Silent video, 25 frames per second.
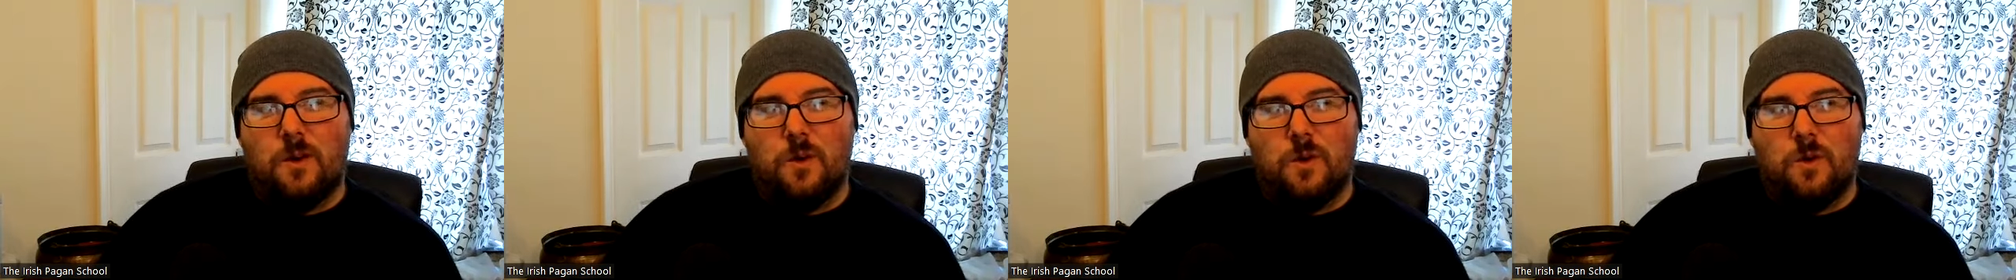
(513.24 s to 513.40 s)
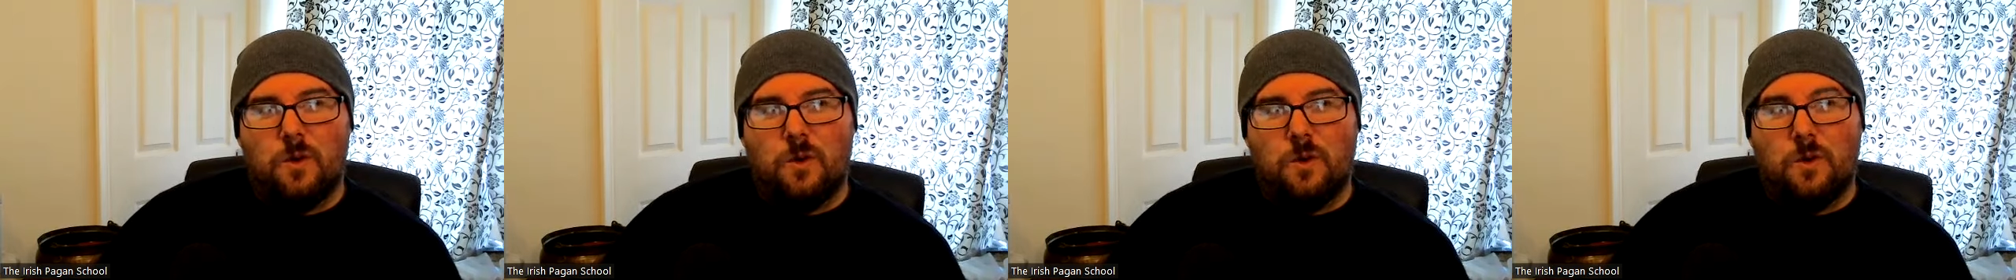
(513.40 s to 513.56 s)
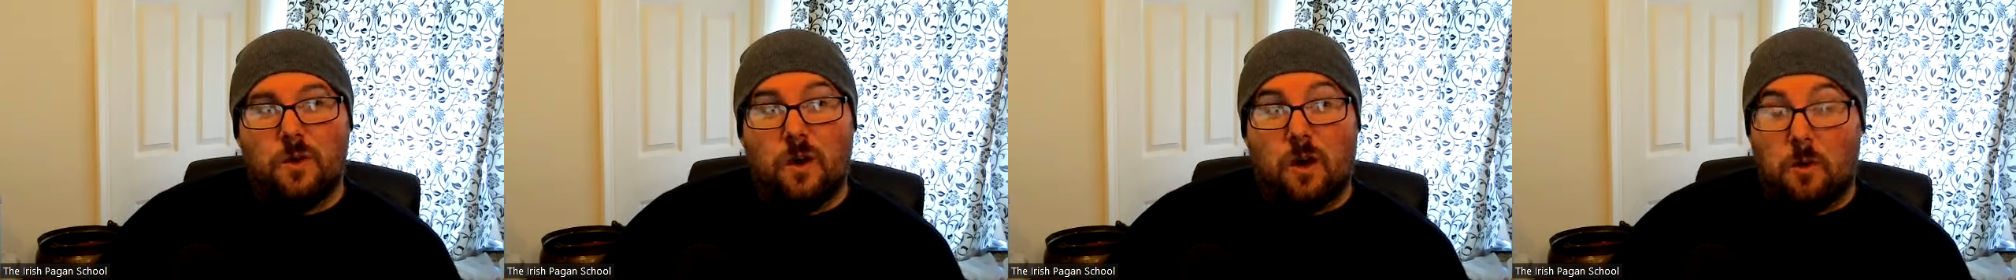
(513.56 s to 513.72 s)

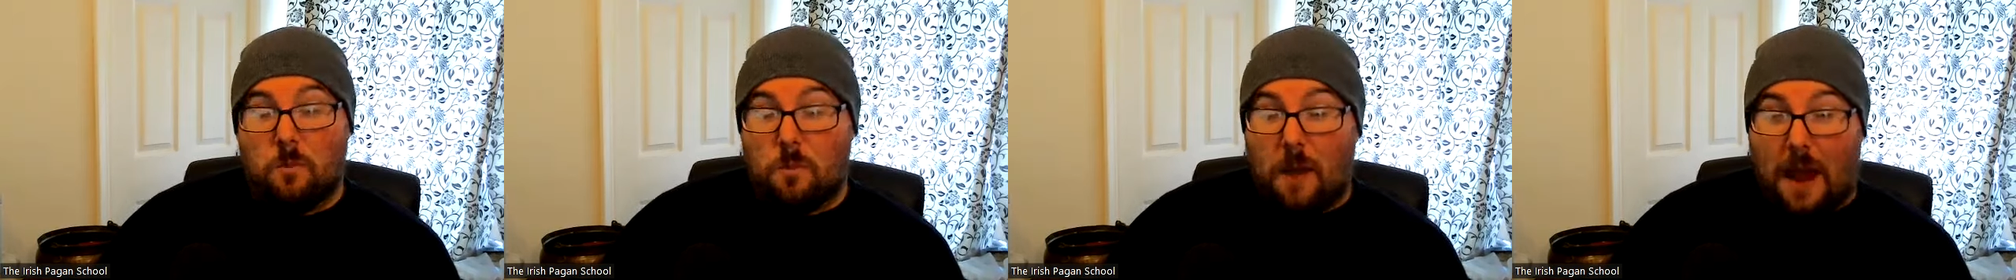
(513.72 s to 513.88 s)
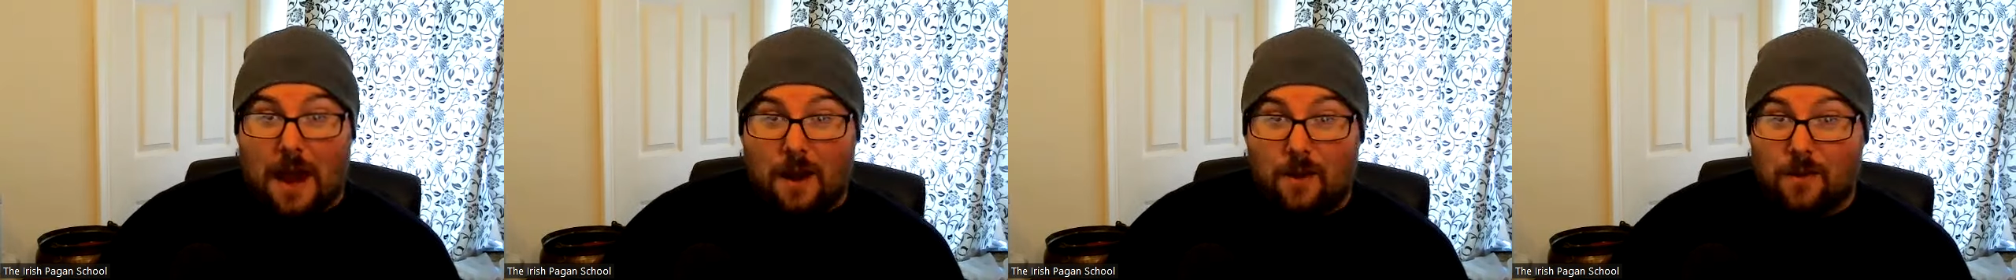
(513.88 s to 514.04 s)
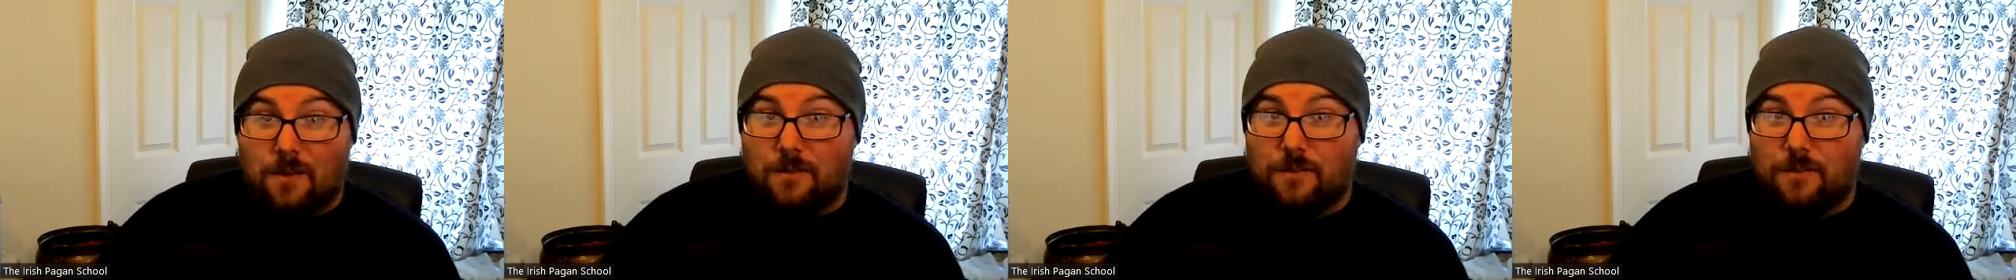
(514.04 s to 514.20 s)
who are
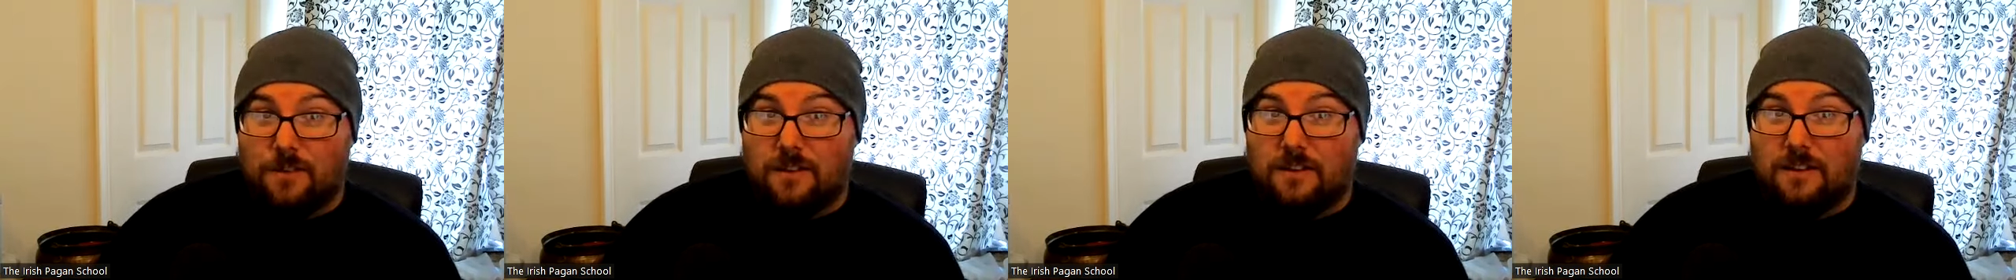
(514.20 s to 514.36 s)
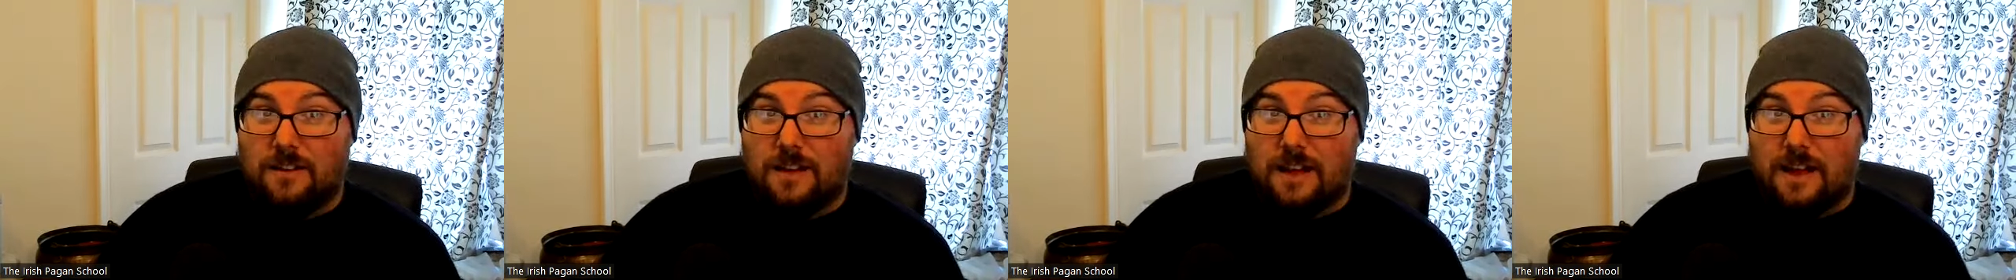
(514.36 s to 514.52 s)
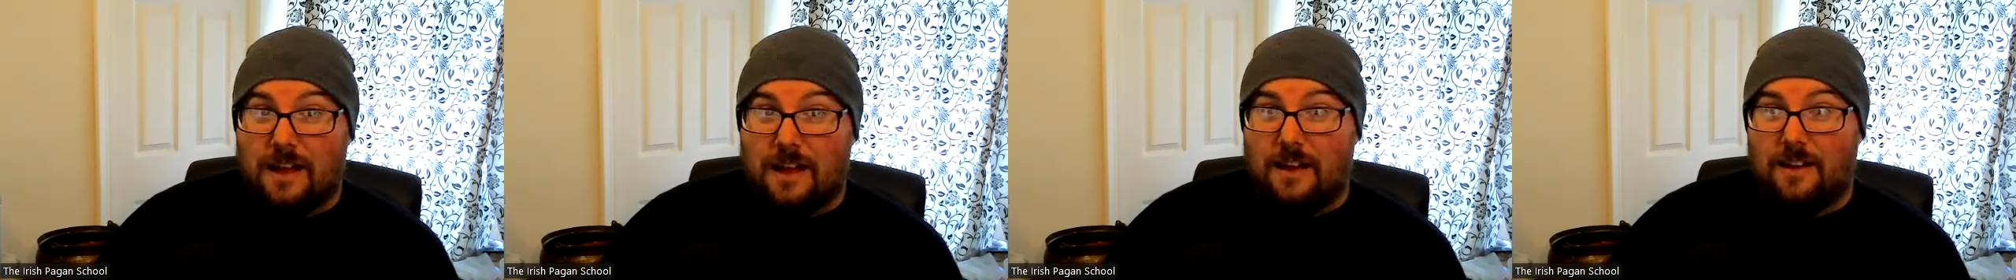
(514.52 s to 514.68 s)

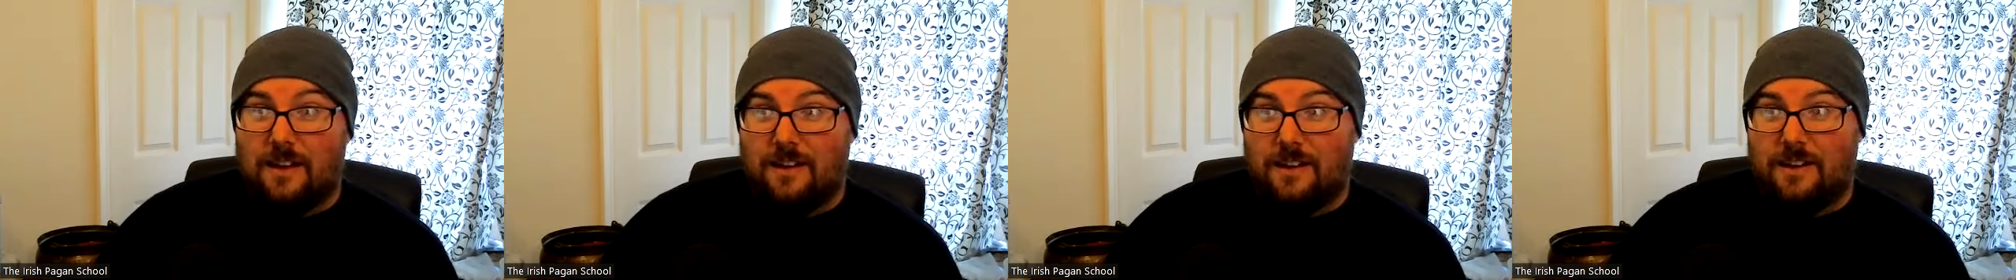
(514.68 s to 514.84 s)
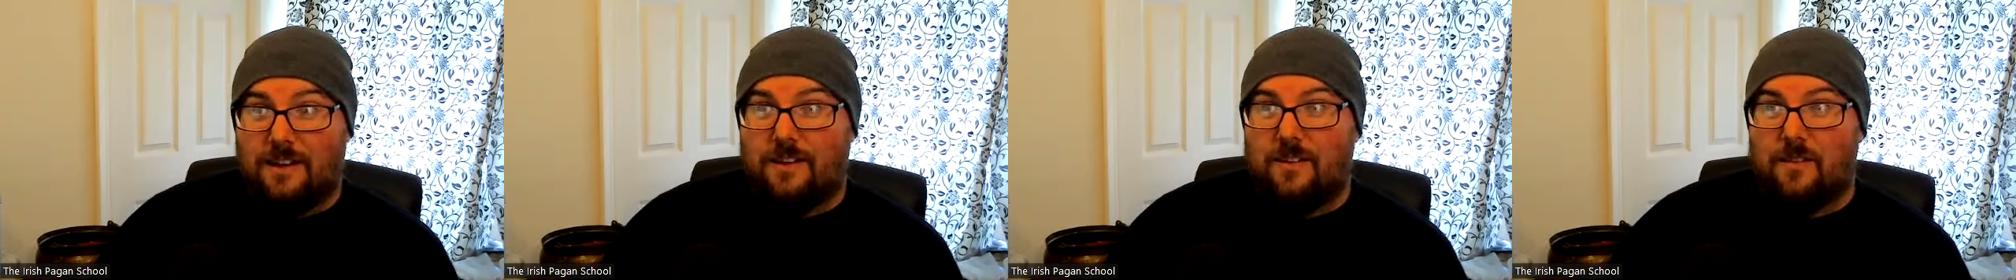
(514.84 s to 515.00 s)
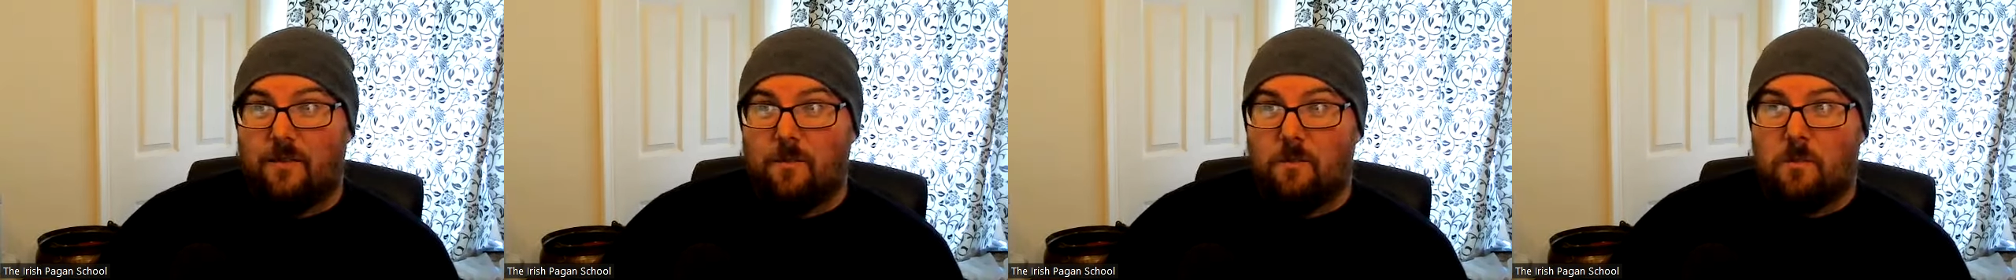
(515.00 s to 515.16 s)
powerful,
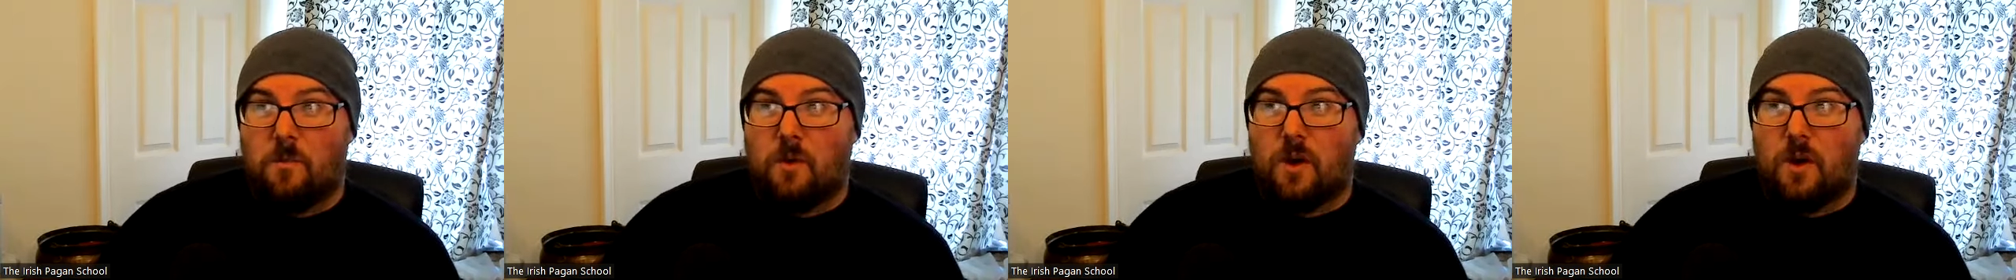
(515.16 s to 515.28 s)
like